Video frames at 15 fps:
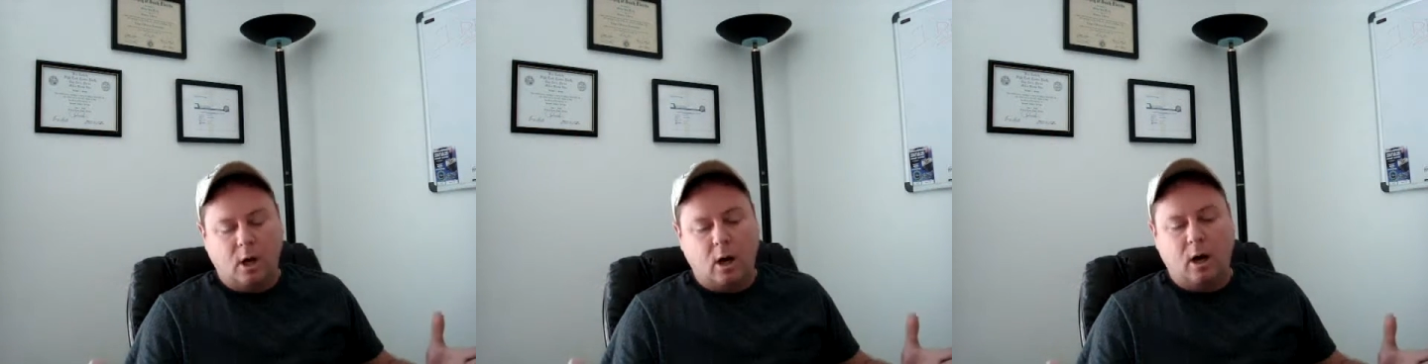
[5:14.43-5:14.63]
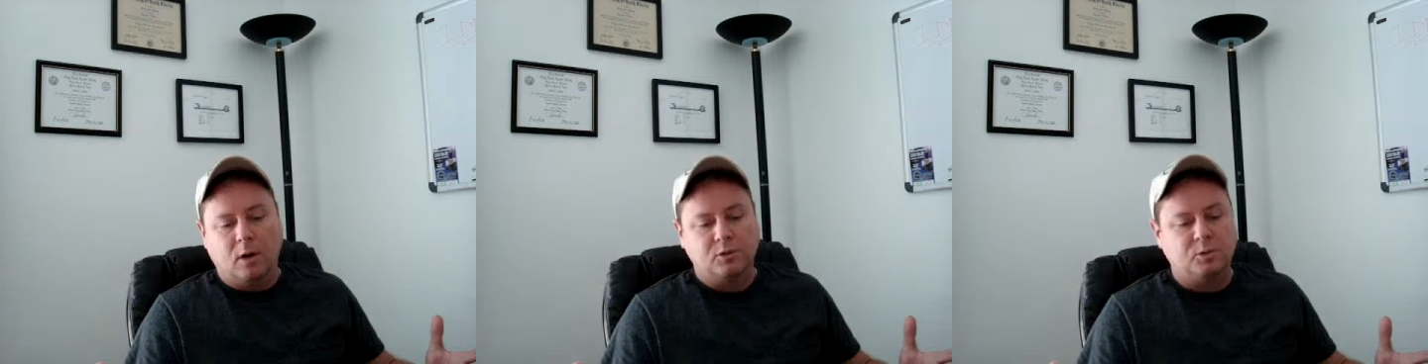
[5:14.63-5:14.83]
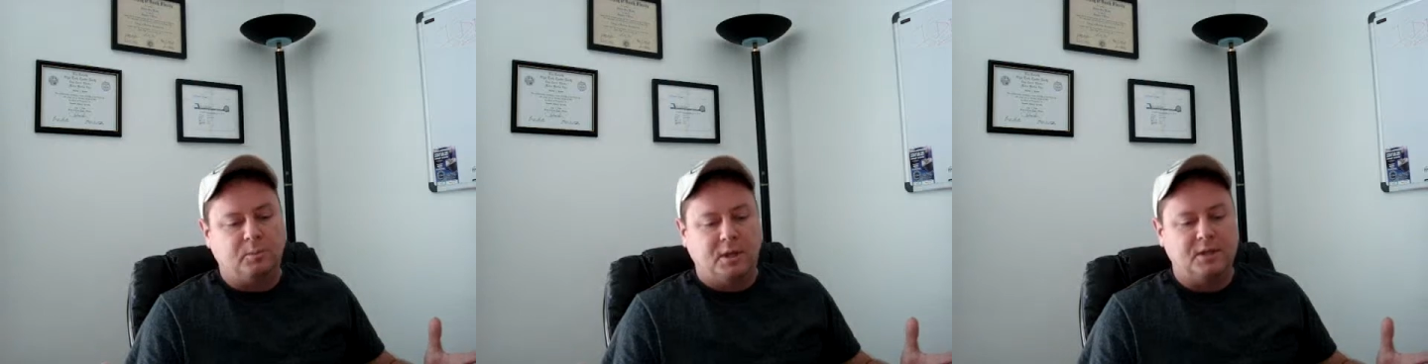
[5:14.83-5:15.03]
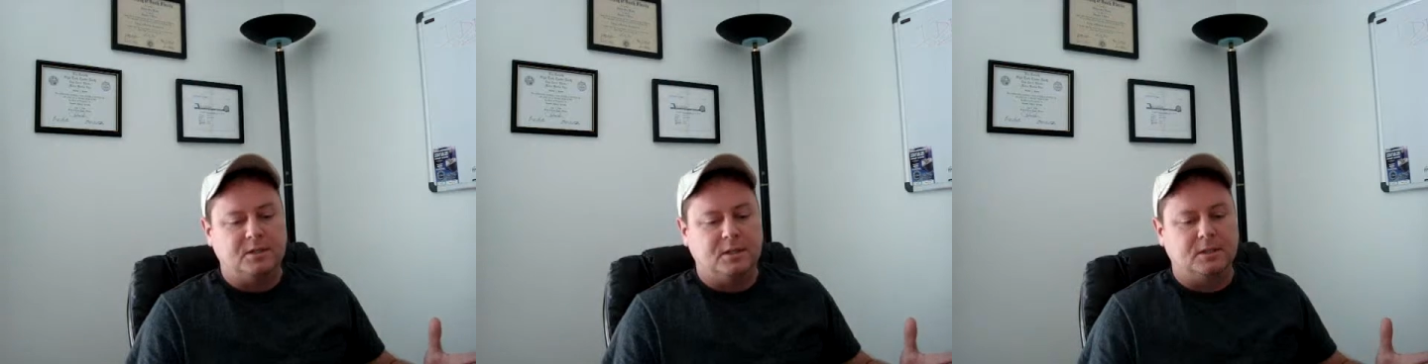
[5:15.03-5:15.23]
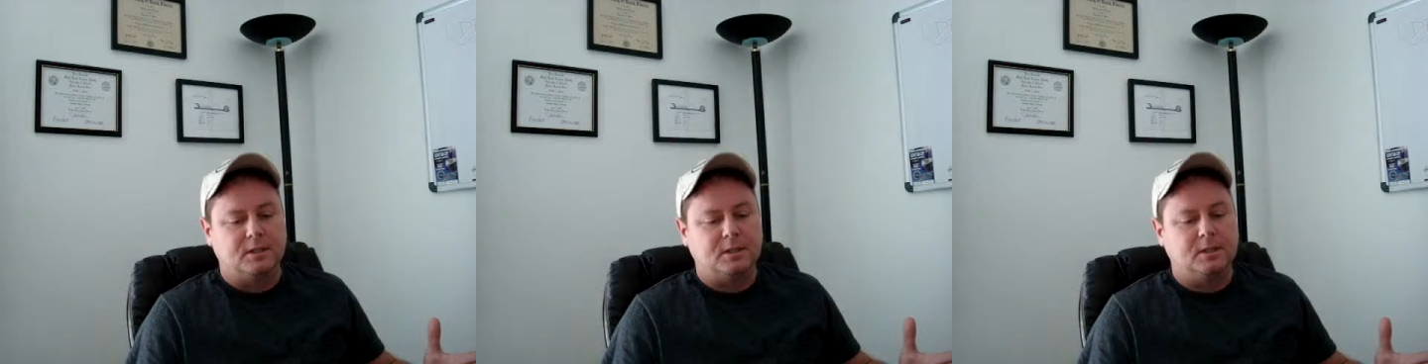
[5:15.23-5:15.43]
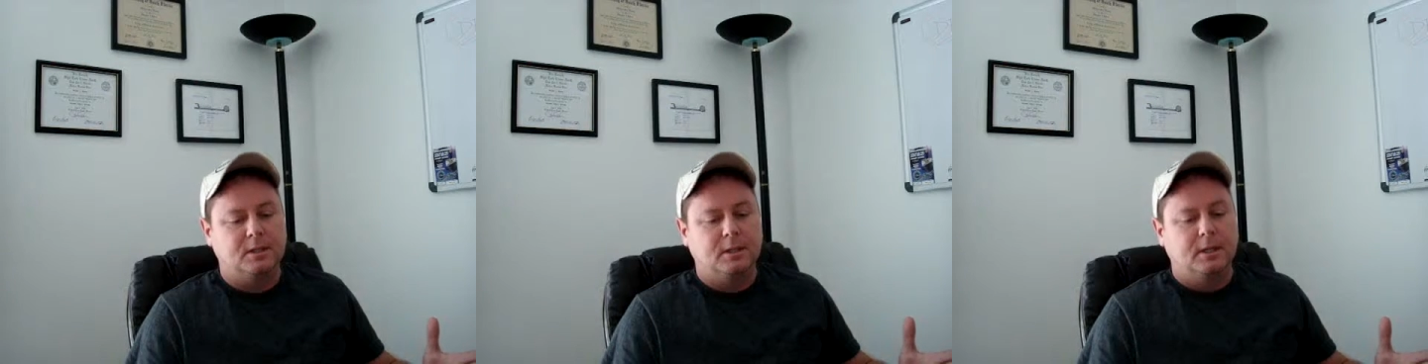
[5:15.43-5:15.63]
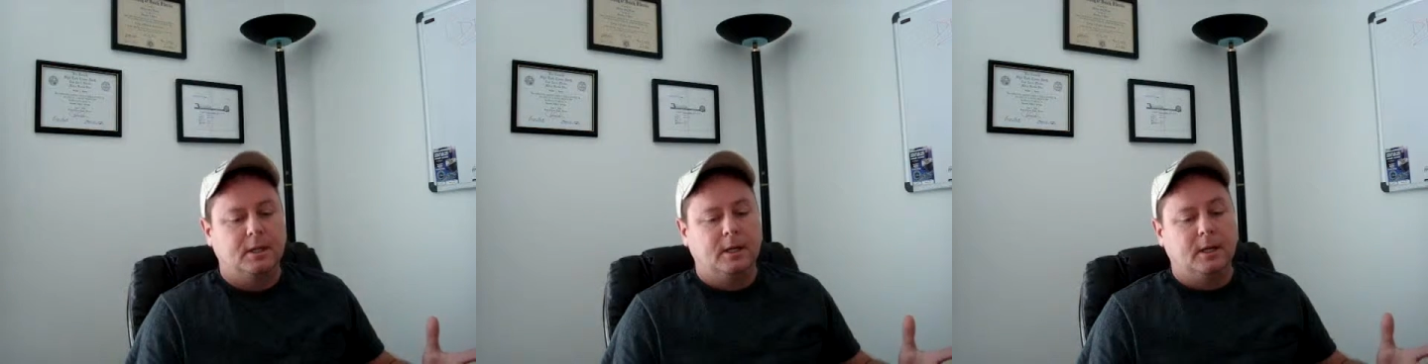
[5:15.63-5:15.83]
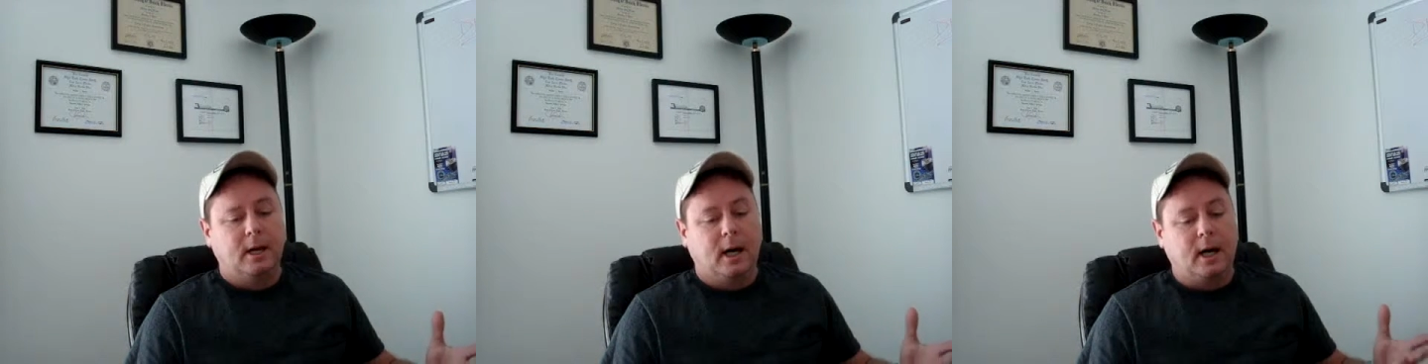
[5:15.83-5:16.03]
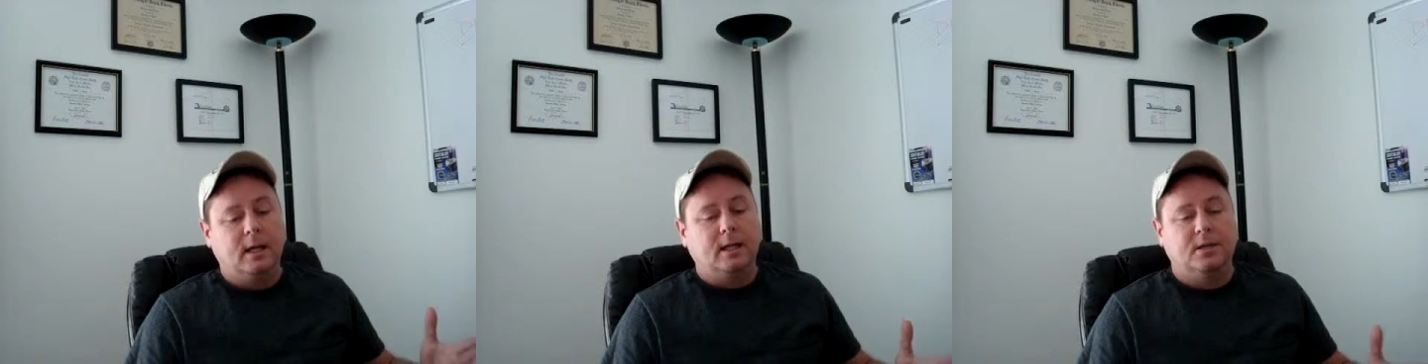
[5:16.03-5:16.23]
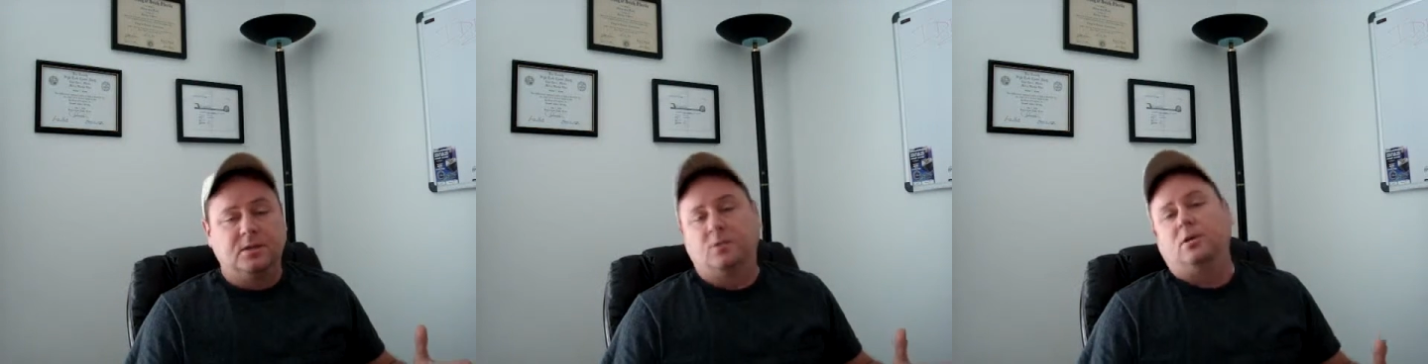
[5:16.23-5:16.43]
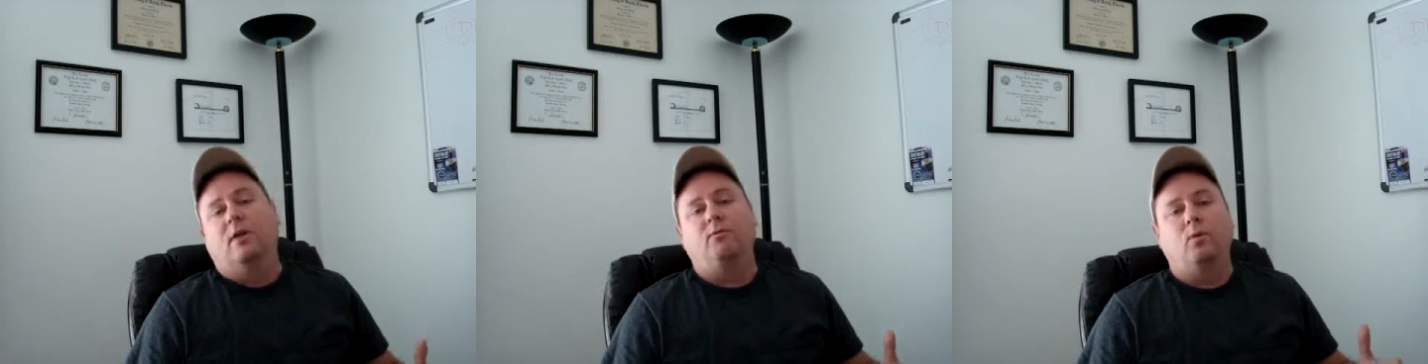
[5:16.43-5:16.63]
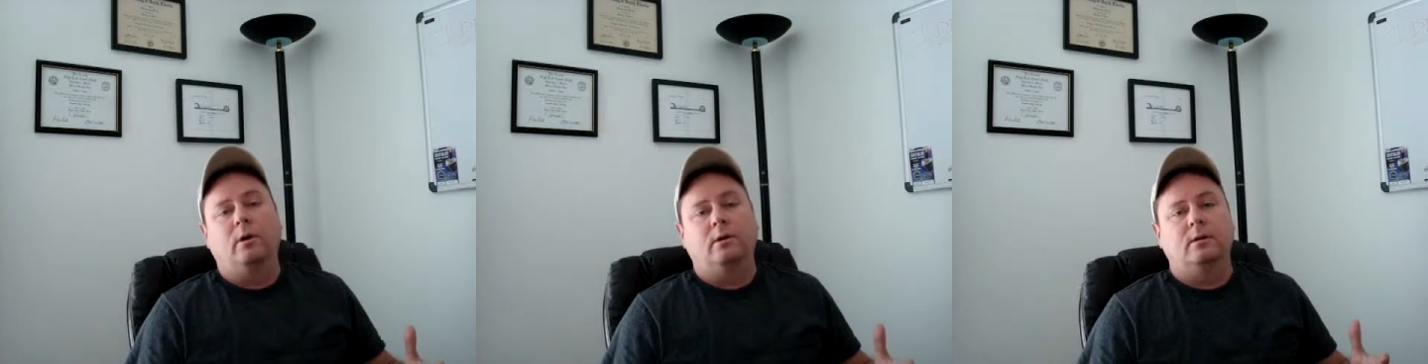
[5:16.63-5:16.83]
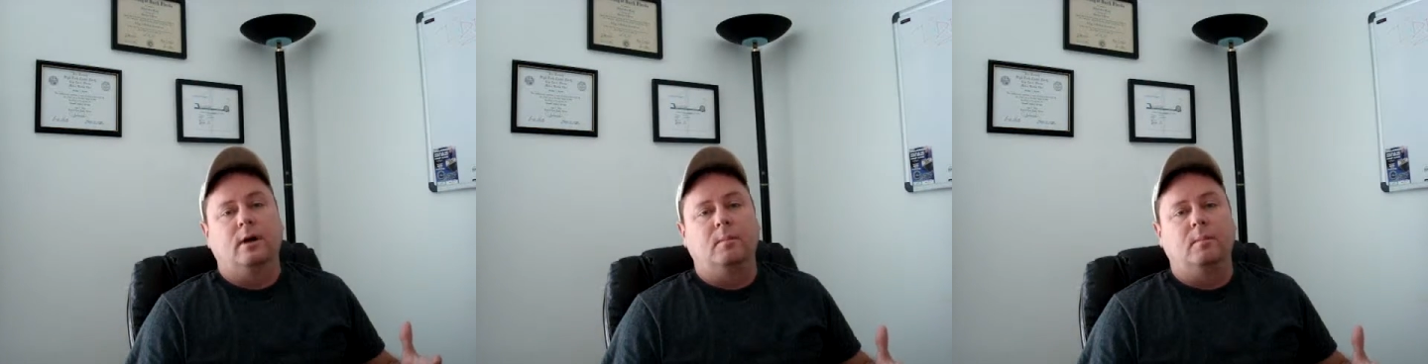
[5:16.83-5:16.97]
all species. It's a tough one.